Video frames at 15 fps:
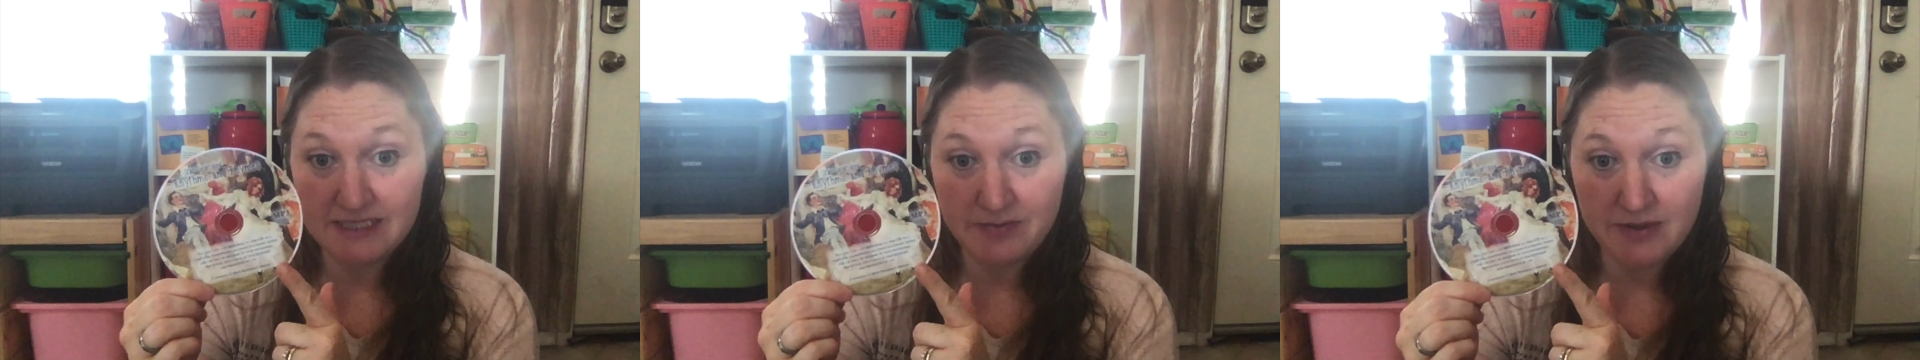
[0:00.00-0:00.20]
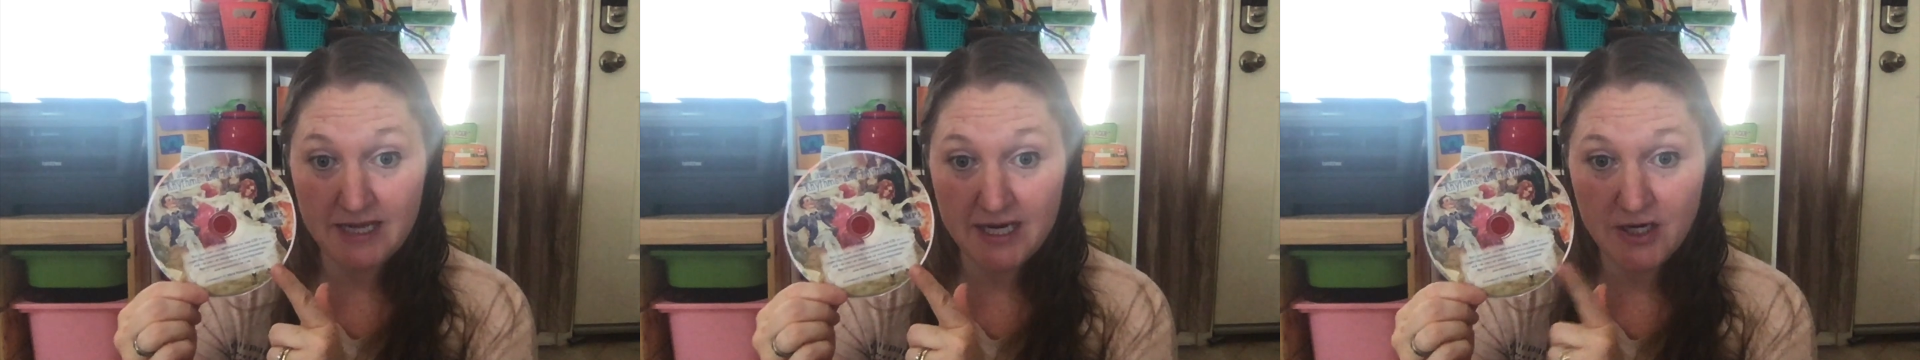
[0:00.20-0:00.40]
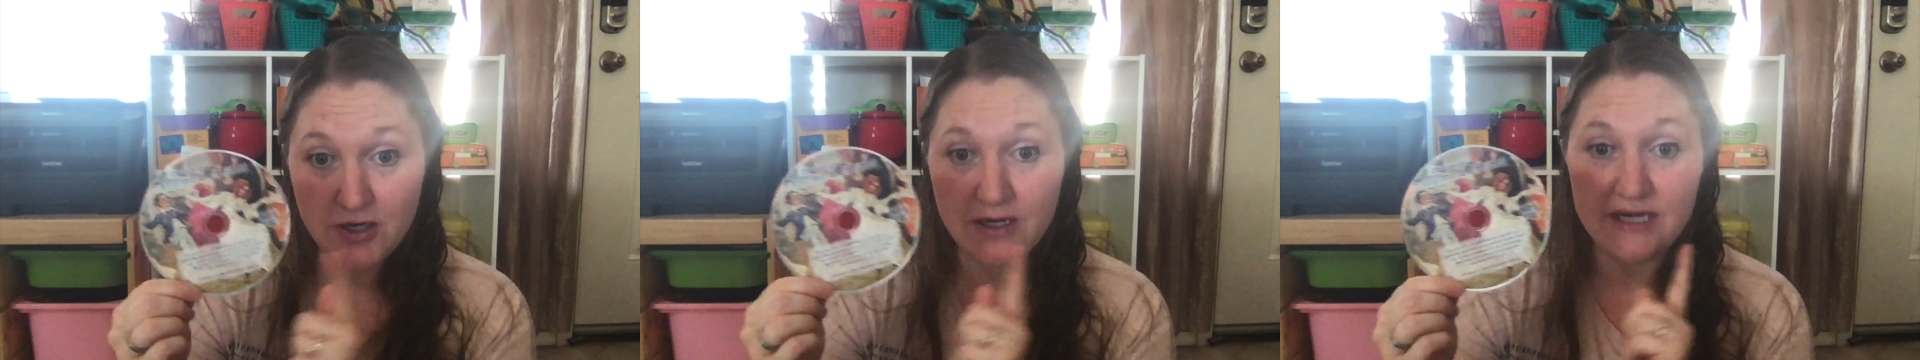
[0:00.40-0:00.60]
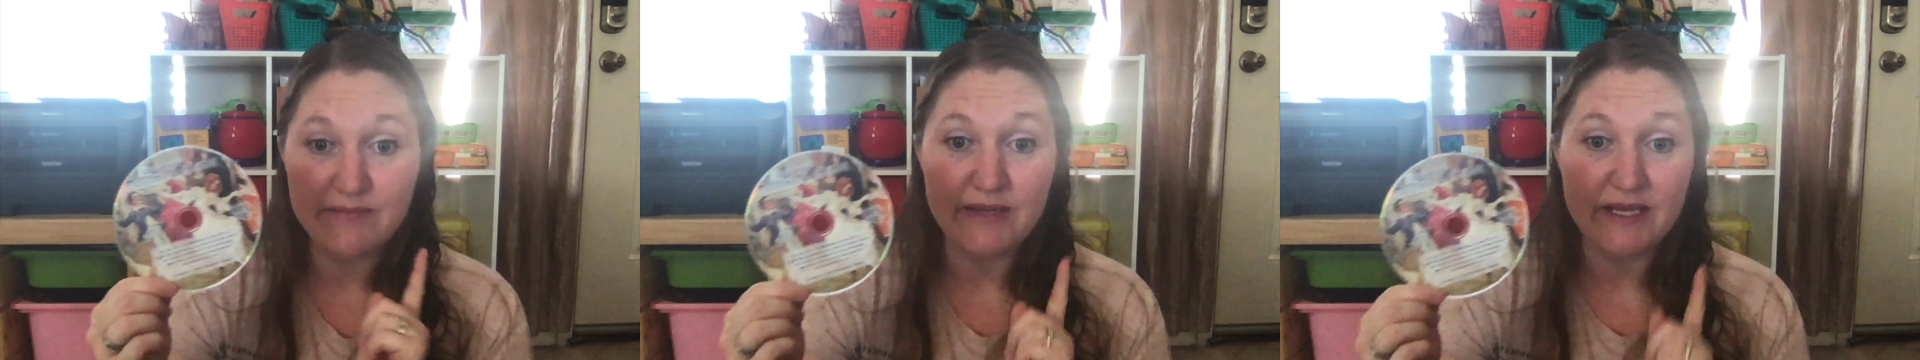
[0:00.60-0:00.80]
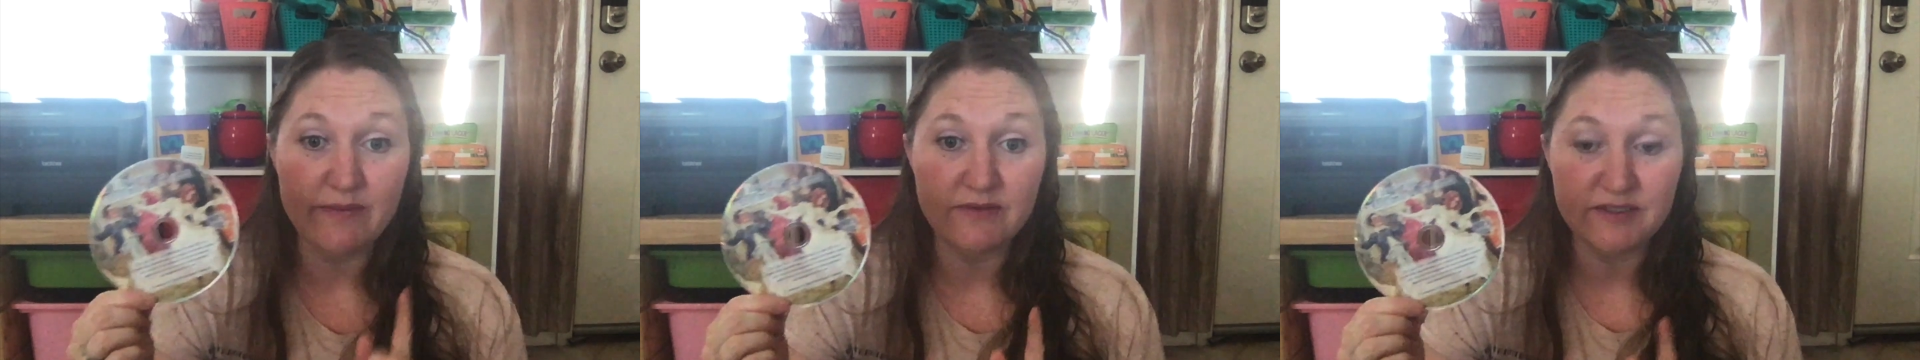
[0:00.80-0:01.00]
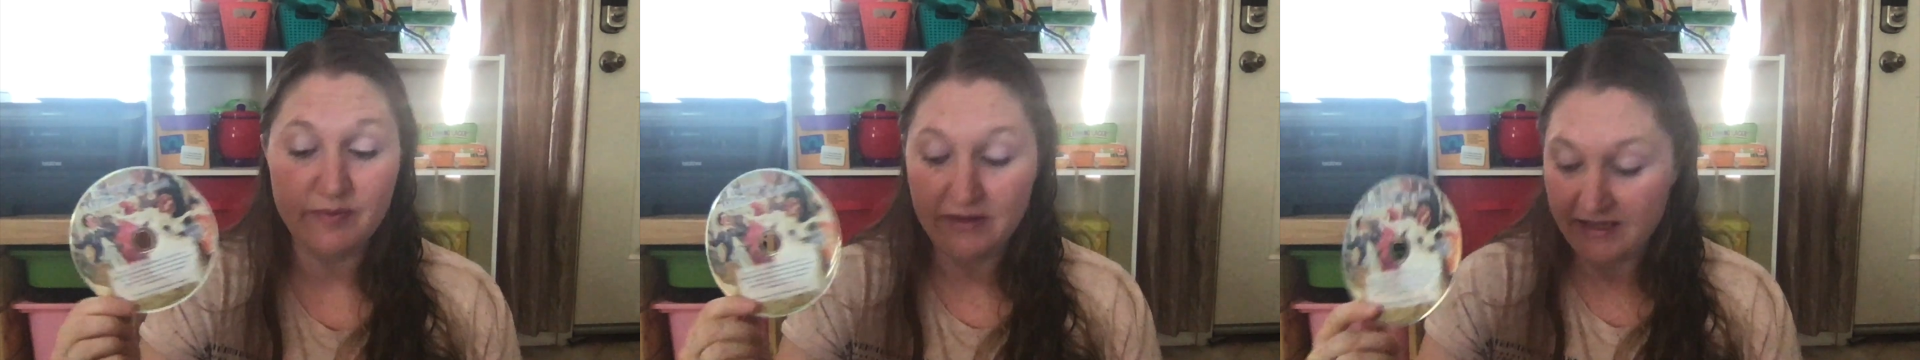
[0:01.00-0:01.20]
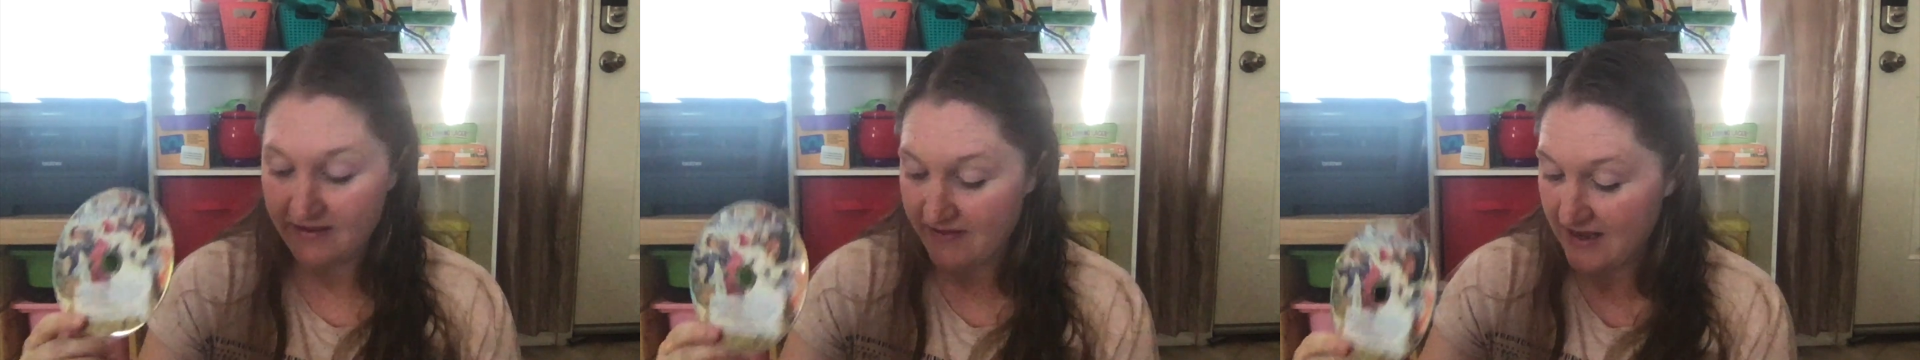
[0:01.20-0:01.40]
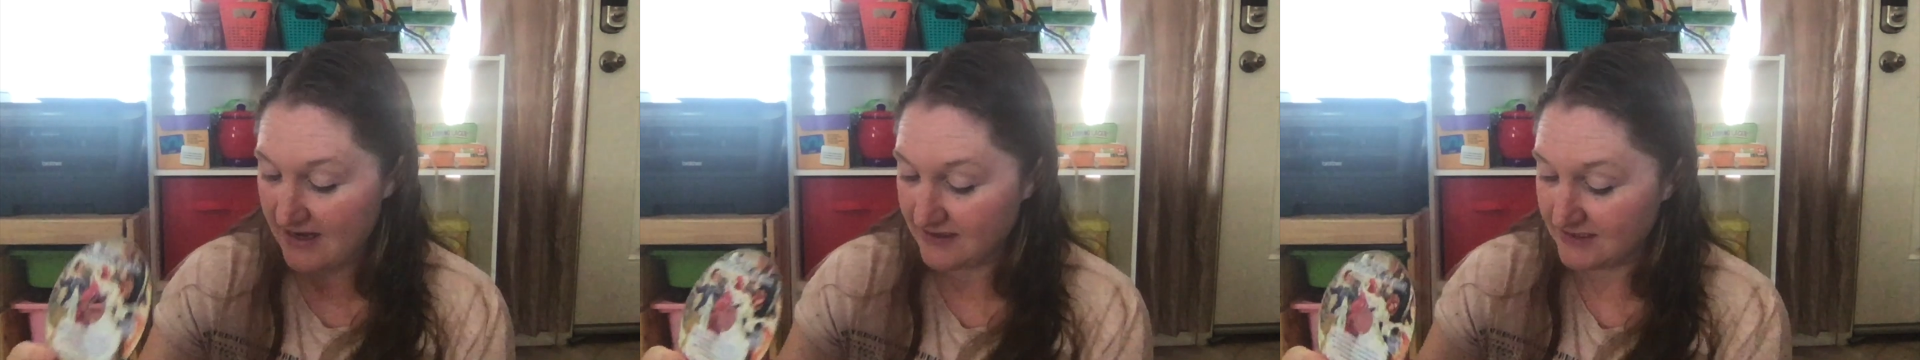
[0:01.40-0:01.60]
player and I'm able to play
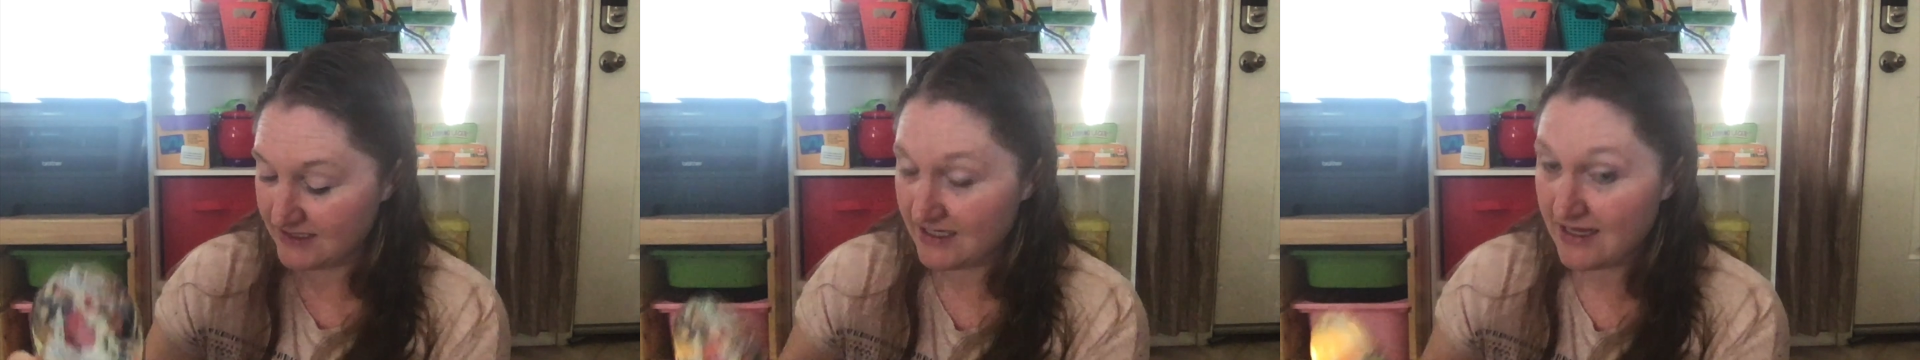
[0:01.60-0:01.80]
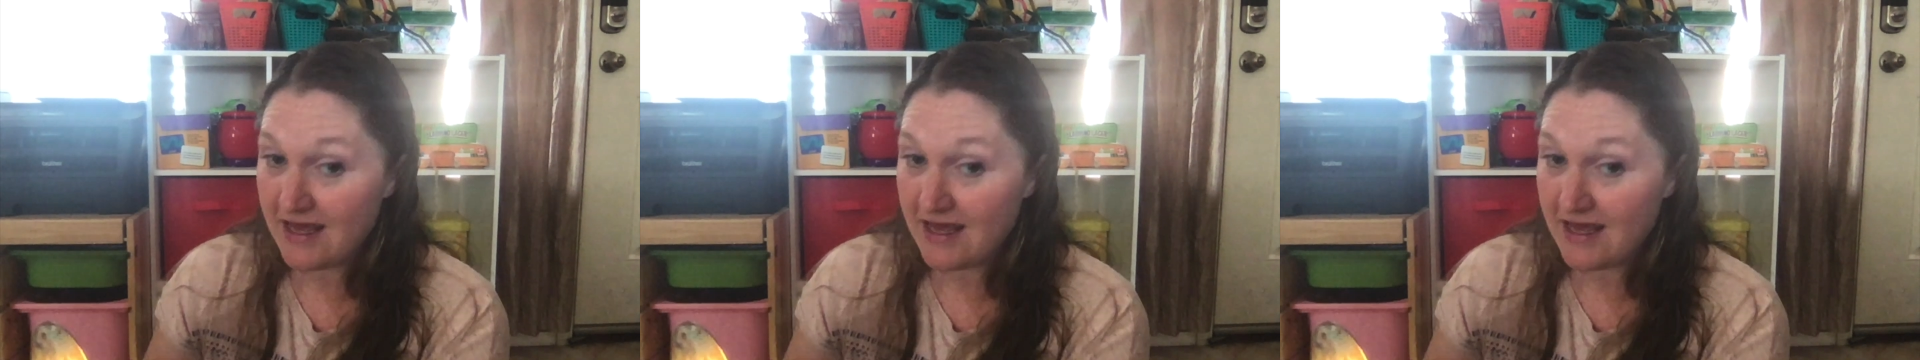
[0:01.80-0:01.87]
that.